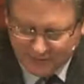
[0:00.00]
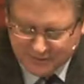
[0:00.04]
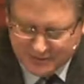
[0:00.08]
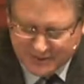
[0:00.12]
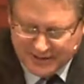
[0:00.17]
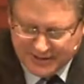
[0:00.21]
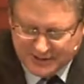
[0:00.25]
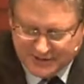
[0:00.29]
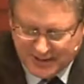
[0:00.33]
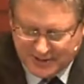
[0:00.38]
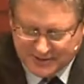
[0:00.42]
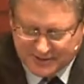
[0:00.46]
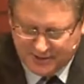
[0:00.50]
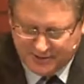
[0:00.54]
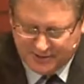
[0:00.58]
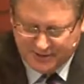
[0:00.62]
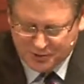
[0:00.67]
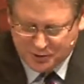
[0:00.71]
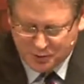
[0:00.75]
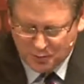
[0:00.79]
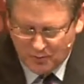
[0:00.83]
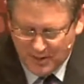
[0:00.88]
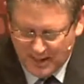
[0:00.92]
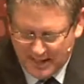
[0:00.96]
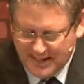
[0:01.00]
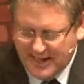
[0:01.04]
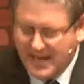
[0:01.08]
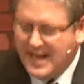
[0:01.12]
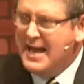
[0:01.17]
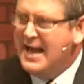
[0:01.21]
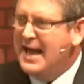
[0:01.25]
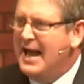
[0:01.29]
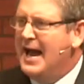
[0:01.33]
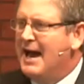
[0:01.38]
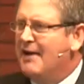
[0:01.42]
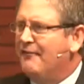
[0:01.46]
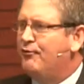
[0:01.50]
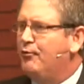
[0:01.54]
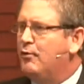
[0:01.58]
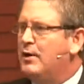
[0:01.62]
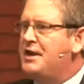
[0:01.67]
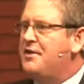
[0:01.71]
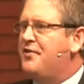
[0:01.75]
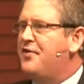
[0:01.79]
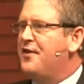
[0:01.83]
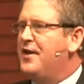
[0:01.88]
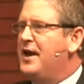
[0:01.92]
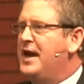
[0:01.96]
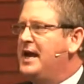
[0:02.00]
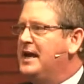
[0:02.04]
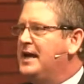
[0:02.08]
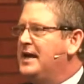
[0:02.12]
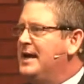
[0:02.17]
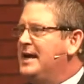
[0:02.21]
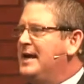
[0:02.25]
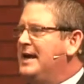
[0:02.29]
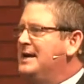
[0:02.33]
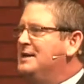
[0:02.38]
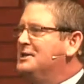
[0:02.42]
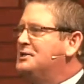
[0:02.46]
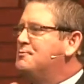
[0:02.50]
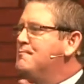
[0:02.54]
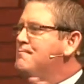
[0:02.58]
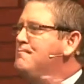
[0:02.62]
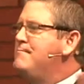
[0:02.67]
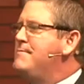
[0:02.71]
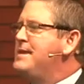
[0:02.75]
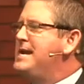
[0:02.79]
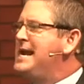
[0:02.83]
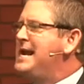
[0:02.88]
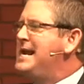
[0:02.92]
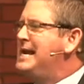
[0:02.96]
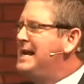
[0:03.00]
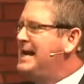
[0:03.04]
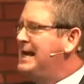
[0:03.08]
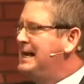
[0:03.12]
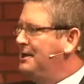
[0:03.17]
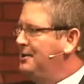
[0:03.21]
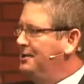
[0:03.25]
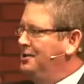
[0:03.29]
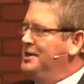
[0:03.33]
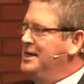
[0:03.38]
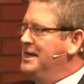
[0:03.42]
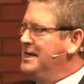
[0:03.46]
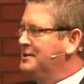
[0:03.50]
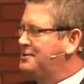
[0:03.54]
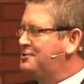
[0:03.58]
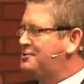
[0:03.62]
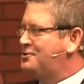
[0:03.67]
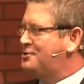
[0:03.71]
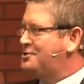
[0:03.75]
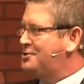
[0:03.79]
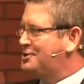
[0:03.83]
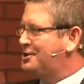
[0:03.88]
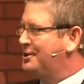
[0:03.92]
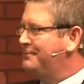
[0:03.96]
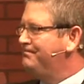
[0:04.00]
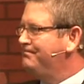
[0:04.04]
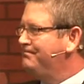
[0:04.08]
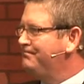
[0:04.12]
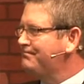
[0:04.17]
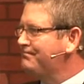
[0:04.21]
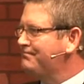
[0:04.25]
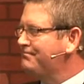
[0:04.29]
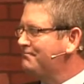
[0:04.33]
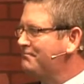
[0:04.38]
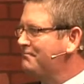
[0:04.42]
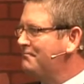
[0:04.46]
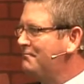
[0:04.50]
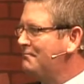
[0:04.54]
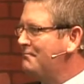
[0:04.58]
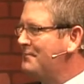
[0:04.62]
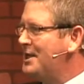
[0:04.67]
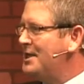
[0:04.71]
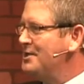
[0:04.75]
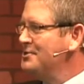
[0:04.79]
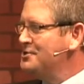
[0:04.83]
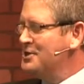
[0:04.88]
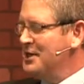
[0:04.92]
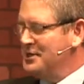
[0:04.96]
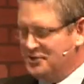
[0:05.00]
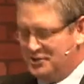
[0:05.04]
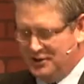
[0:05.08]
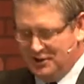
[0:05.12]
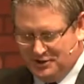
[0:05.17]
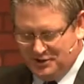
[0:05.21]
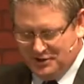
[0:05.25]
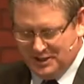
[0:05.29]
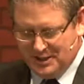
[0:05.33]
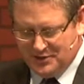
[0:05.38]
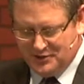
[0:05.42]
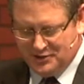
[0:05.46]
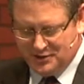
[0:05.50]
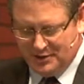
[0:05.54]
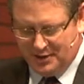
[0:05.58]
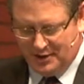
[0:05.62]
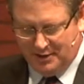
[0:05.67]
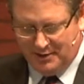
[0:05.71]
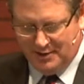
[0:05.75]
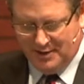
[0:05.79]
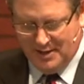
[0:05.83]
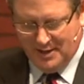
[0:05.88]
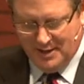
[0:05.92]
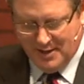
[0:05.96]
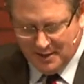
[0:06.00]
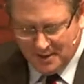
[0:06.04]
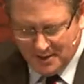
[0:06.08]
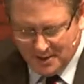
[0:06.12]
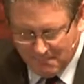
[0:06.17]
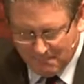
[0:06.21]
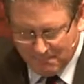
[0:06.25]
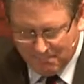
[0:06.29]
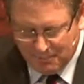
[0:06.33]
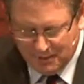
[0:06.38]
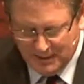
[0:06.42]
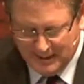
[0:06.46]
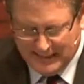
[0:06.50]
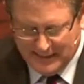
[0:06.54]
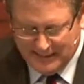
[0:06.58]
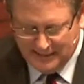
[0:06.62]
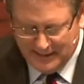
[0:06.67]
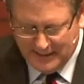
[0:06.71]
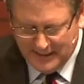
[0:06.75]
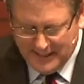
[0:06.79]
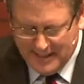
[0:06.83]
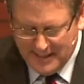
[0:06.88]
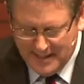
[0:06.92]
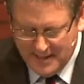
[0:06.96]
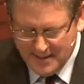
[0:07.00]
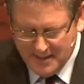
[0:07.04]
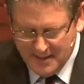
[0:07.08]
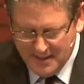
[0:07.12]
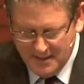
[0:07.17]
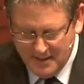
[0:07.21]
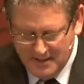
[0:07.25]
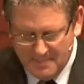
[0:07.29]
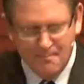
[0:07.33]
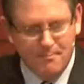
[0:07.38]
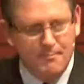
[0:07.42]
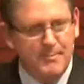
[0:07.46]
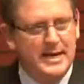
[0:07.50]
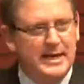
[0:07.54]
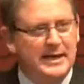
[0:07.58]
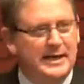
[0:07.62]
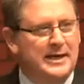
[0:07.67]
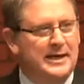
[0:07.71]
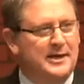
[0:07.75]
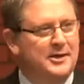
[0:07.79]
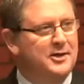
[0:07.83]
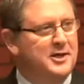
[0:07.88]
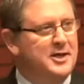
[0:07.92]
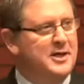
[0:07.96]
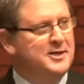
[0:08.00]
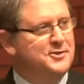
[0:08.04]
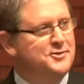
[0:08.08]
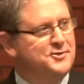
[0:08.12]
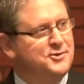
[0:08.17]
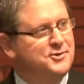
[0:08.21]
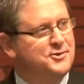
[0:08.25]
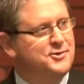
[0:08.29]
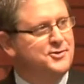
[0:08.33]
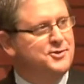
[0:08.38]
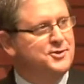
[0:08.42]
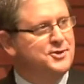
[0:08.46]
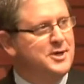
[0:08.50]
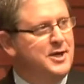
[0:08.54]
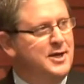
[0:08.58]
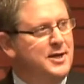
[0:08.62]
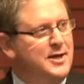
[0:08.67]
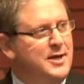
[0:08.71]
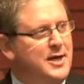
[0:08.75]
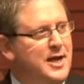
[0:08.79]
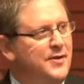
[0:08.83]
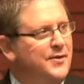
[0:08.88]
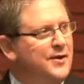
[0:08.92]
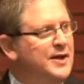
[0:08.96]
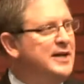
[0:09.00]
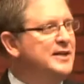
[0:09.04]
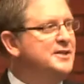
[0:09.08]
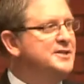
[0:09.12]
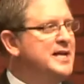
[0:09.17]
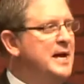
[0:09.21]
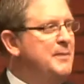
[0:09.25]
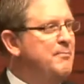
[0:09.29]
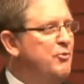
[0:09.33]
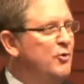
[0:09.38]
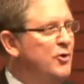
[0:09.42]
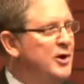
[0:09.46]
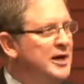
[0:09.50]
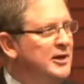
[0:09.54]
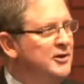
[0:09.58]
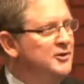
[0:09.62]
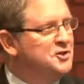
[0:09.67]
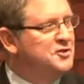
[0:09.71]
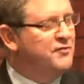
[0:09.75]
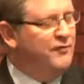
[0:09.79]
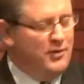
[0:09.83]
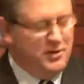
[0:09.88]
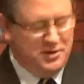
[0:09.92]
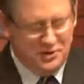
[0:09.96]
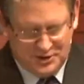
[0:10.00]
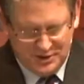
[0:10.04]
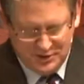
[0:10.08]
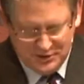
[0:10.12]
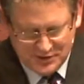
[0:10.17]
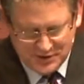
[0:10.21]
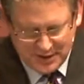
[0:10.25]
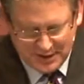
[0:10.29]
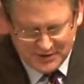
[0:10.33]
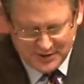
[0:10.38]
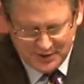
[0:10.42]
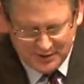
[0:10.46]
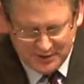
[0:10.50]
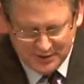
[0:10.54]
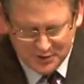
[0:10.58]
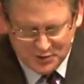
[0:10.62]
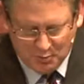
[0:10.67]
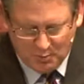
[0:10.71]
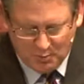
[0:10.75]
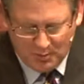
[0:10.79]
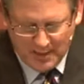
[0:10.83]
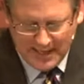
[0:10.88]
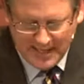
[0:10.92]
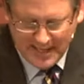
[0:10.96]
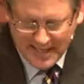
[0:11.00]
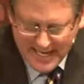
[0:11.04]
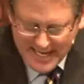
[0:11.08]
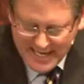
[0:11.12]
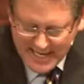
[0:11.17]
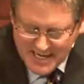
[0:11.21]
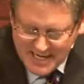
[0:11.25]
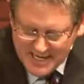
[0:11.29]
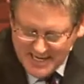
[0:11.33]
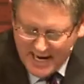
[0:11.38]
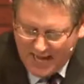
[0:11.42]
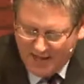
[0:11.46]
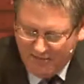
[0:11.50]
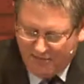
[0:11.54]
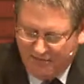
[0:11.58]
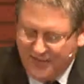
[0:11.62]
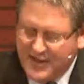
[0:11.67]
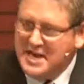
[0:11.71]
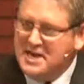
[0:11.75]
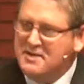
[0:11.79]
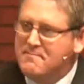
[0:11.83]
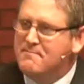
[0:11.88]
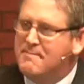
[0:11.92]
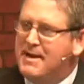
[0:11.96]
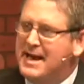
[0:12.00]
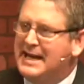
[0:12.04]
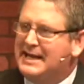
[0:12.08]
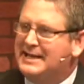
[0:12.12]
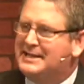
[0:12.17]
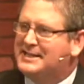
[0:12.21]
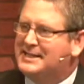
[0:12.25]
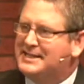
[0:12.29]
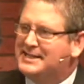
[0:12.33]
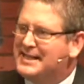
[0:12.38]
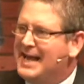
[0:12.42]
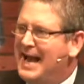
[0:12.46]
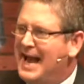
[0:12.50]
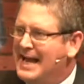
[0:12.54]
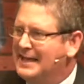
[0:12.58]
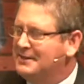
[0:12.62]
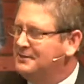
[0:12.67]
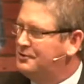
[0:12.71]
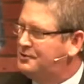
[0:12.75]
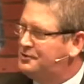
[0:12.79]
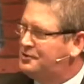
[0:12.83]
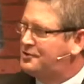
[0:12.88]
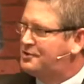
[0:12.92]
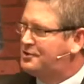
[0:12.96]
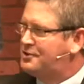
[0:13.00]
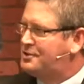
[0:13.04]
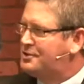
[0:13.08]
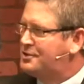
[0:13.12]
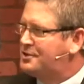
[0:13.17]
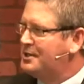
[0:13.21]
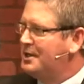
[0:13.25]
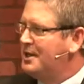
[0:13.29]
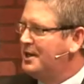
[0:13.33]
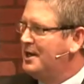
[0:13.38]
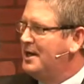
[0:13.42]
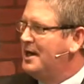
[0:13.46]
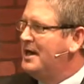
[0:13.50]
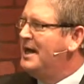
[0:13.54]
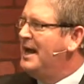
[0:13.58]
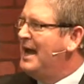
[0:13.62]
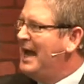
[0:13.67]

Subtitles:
The NLT says it this way: everything is meaningless, says the teacher, completely meaningless. The Contemporary English Version says it this way: nothing makes sense.